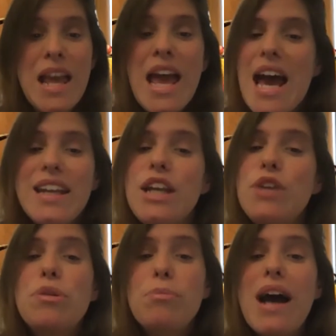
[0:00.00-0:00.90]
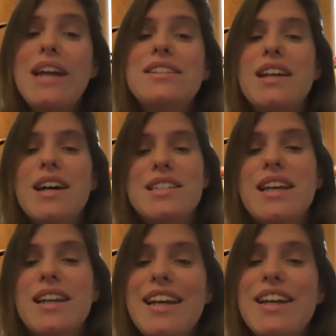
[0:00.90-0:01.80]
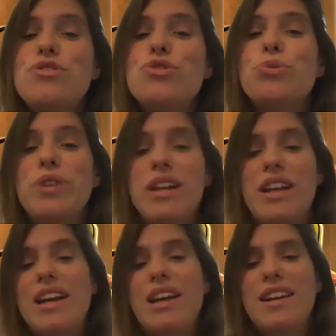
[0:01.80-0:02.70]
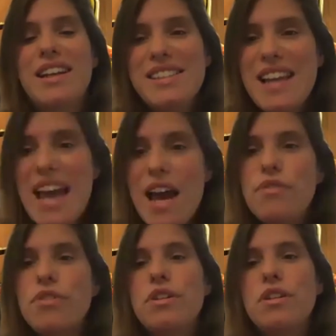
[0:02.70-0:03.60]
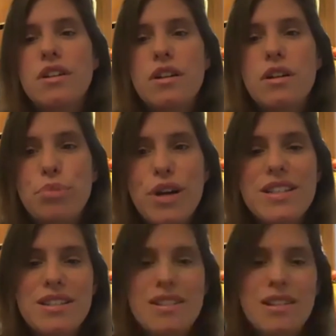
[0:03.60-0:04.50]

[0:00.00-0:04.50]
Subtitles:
And he reminded us that history is ever present.